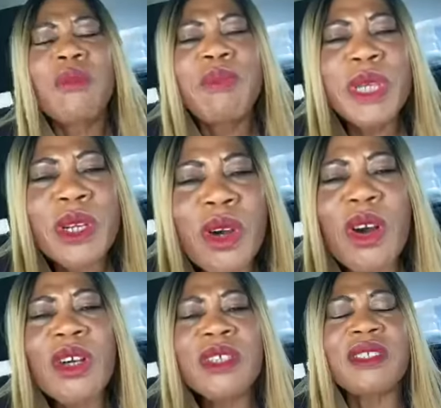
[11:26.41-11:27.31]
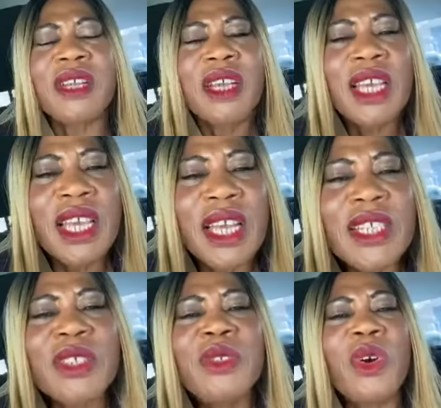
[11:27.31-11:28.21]
because he
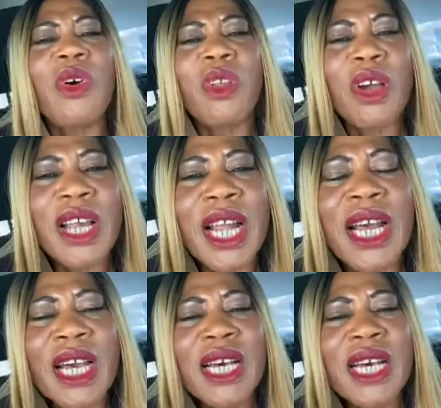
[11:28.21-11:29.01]
is no longer